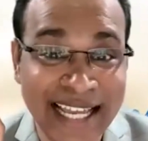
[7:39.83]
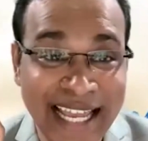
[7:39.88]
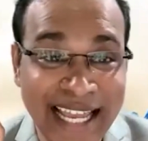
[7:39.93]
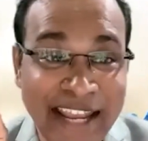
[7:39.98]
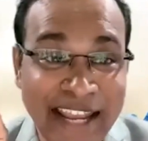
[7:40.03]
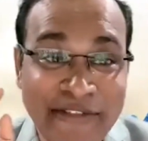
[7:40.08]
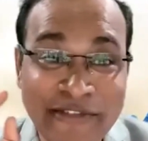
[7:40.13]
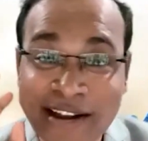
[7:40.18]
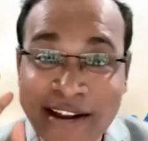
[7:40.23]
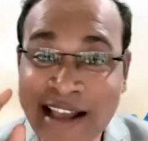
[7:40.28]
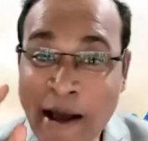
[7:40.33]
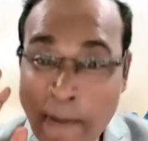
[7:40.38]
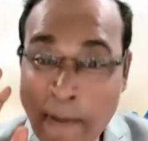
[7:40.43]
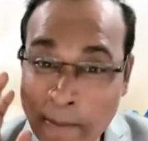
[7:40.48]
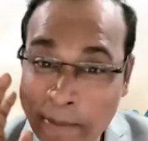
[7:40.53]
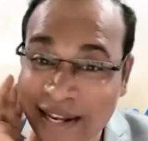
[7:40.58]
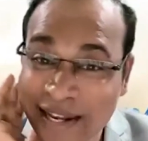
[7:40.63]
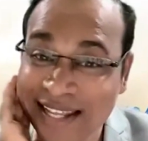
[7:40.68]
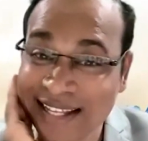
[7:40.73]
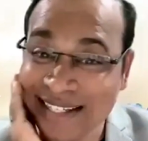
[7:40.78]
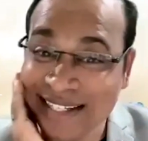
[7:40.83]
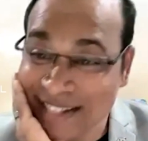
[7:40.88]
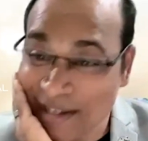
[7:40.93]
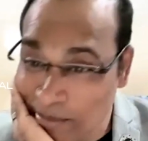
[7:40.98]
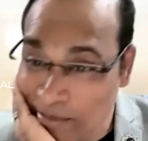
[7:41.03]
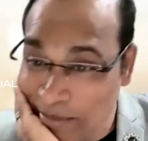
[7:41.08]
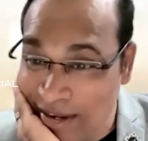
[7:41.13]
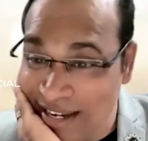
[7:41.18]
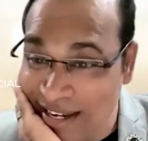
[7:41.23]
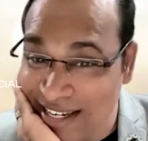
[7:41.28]
If a company is
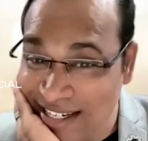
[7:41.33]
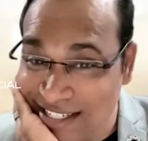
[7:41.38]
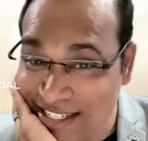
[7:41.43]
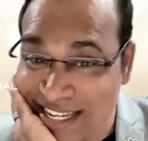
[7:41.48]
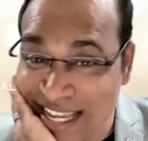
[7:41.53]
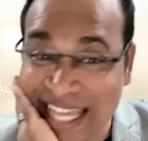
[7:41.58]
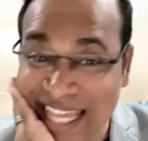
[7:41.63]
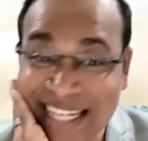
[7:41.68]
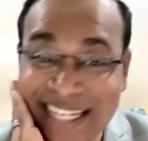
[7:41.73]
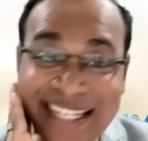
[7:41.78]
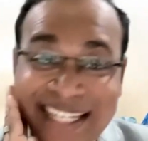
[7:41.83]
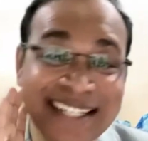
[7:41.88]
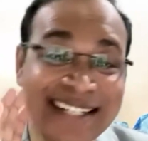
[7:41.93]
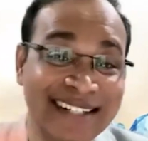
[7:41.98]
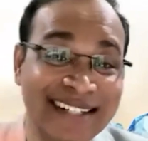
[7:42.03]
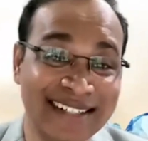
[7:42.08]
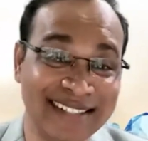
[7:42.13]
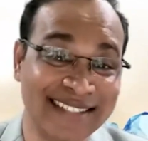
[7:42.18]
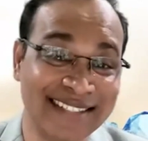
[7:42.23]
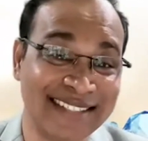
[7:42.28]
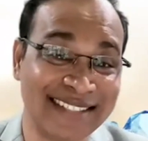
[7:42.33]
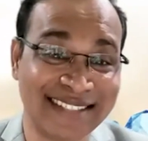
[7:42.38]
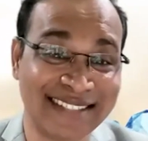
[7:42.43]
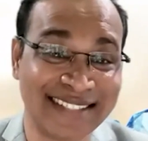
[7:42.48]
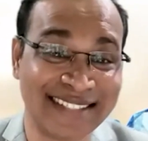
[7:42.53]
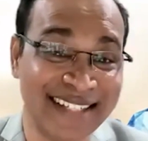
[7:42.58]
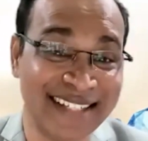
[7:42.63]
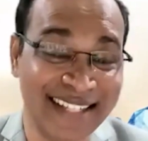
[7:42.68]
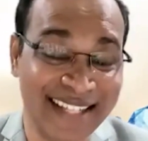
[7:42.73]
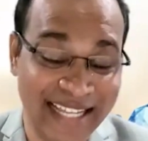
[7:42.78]
completing 10 years,
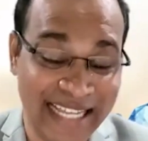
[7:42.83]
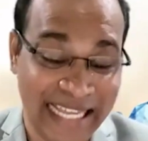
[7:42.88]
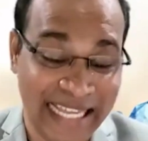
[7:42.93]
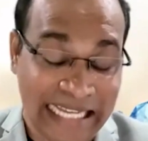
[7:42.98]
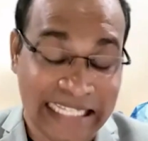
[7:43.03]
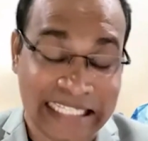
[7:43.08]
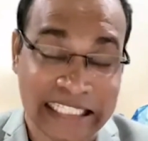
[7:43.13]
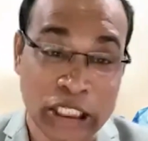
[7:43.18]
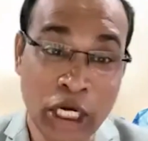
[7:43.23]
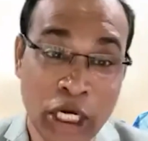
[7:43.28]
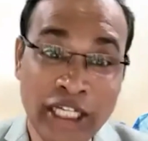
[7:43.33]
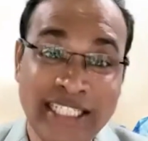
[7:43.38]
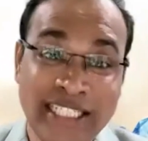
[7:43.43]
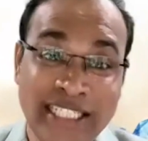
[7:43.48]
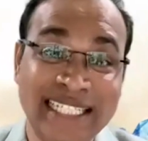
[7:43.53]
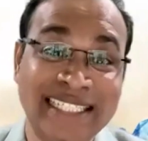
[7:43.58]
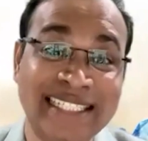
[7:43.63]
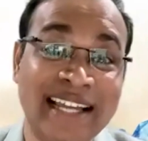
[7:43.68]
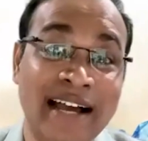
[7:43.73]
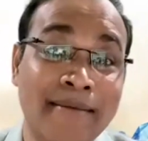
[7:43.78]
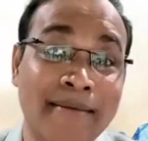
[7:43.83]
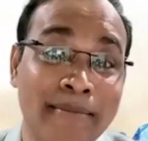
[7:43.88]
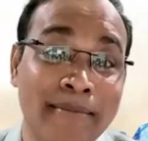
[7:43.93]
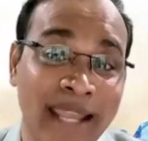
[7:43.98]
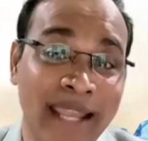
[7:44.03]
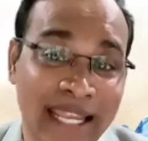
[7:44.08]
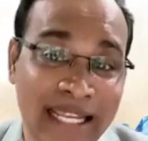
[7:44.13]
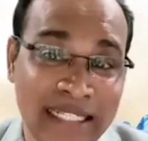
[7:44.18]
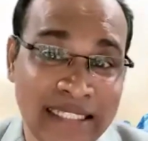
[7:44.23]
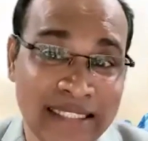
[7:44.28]
it's not just
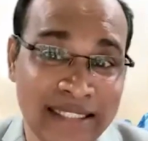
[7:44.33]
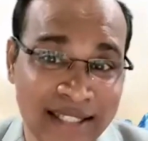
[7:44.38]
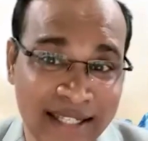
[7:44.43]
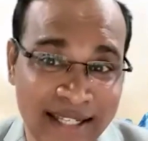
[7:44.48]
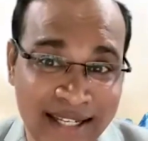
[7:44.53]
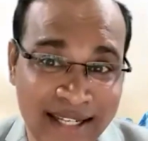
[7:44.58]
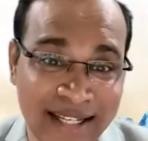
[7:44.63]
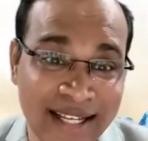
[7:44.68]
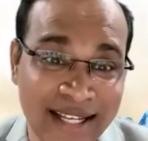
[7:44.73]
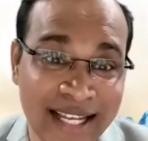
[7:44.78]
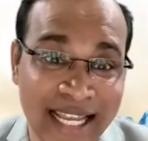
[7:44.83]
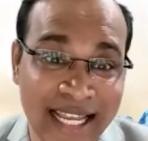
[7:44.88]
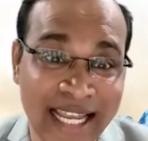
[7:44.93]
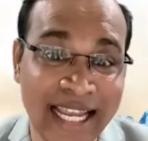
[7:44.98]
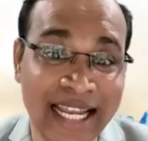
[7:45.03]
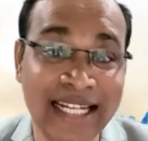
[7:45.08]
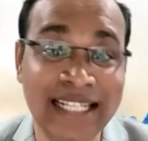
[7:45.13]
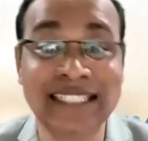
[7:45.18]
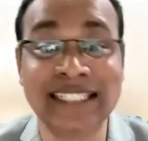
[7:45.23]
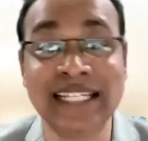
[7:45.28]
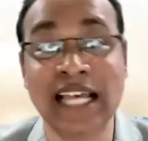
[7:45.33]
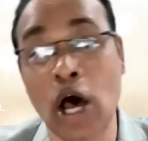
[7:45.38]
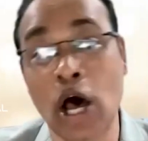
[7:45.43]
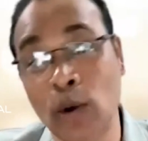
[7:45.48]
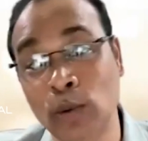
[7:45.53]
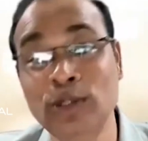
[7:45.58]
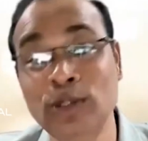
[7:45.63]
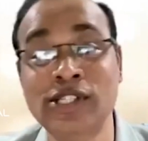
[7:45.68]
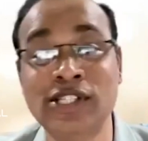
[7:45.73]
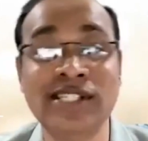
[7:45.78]
amazing, it is
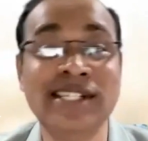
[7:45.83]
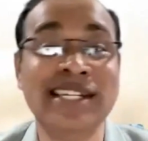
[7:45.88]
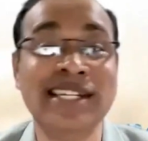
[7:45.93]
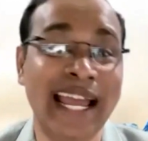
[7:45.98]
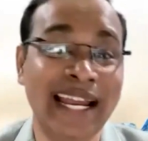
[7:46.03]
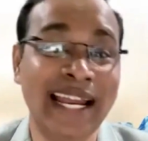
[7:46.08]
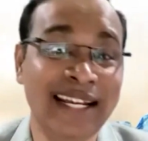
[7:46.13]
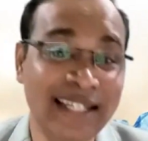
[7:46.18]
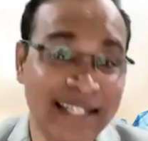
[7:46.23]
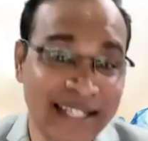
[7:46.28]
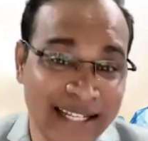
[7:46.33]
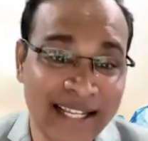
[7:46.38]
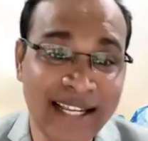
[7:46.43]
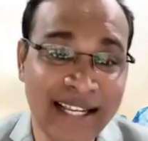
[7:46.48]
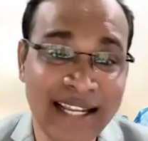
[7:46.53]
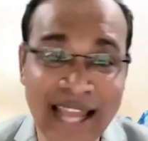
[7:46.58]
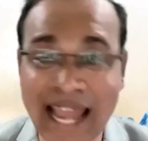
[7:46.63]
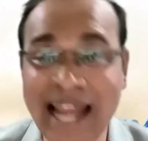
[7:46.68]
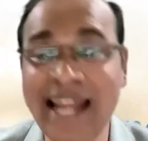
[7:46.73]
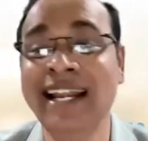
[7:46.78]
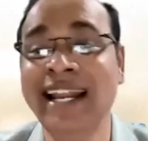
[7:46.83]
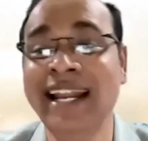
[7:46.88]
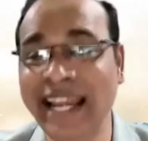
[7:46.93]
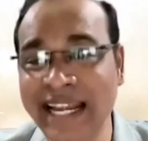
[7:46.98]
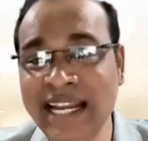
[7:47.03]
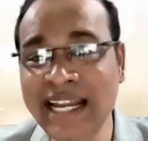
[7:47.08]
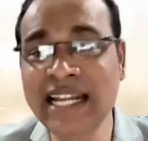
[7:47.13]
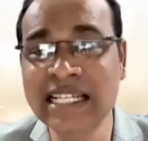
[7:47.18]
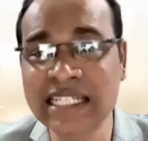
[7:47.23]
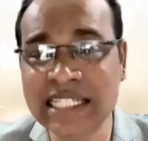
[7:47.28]
outstanding. And
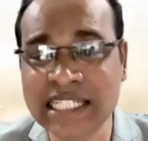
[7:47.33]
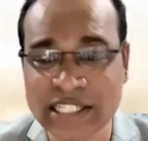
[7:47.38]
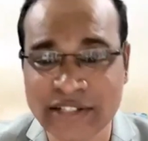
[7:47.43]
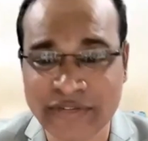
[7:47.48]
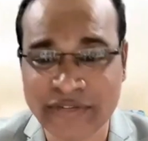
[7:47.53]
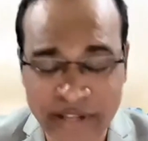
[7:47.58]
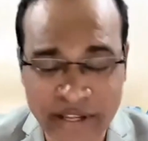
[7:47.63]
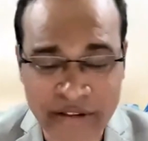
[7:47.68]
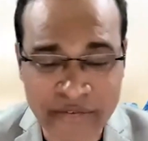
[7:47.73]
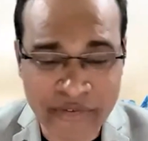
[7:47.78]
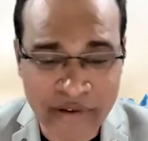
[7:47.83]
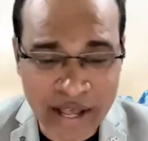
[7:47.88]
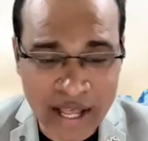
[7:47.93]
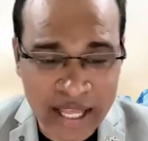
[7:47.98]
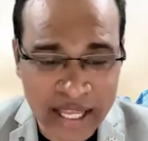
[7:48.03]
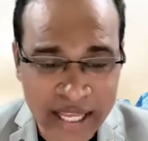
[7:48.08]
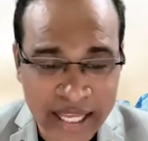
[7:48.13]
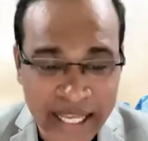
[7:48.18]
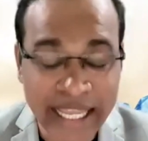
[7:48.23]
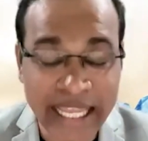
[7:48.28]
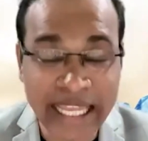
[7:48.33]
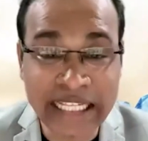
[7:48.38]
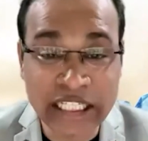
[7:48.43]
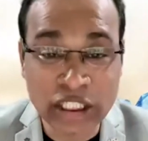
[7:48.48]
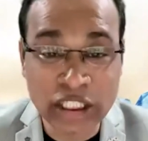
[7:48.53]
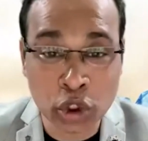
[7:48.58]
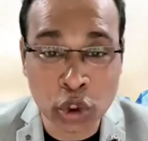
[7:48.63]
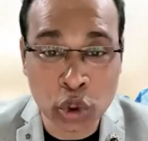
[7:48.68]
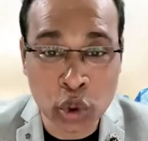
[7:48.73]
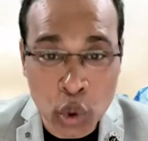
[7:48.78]
Indusviva
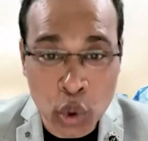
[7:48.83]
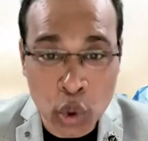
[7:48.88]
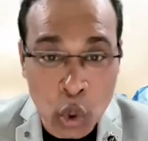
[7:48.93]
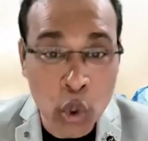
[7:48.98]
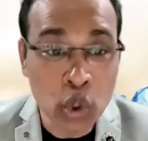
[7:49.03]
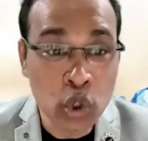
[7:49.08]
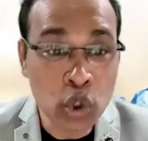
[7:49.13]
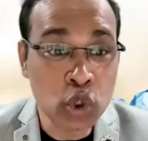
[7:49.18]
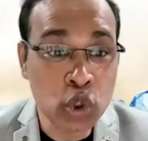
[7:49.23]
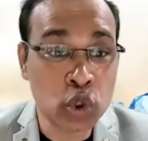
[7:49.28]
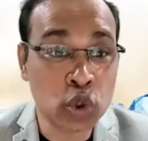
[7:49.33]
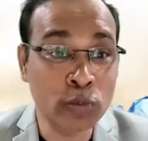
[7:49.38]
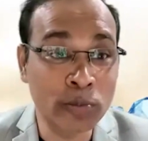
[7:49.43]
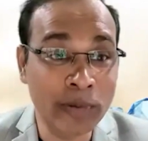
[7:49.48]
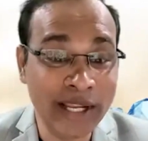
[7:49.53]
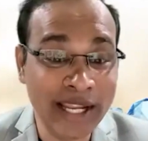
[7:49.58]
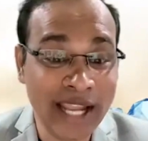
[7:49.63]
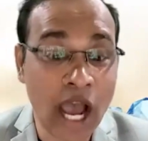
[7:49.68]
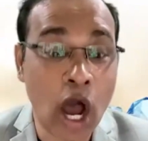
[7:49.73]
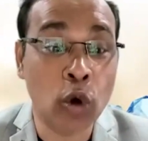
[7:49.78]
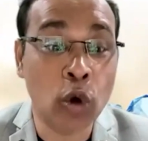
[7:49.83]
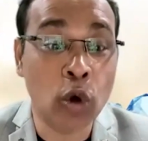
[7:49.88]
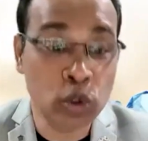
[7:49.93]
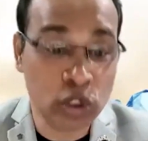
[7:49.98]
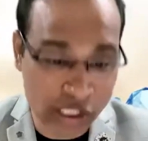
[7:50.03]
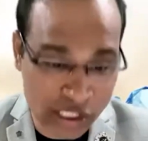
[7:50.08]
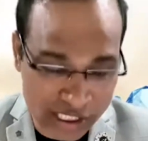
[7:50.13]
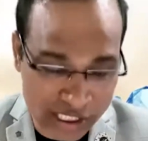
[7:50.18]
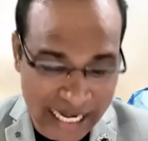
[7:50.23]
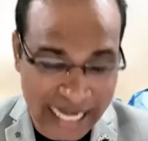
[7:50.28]
is known to be
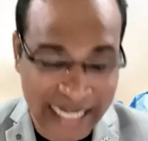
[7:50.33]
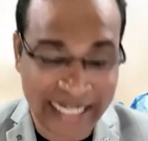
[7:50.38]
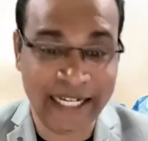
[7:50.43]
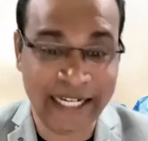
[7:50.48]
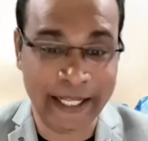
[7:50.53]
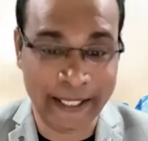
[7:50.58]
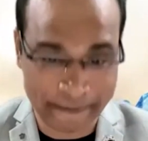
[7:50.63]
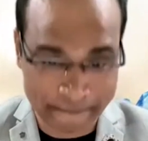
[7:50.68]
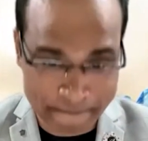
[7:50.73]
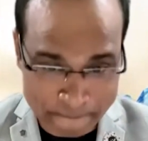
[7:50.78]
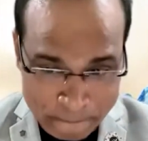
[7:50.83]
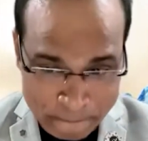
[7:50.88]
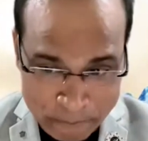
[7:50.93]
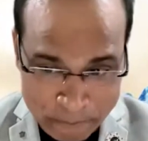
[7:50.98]
outstanding.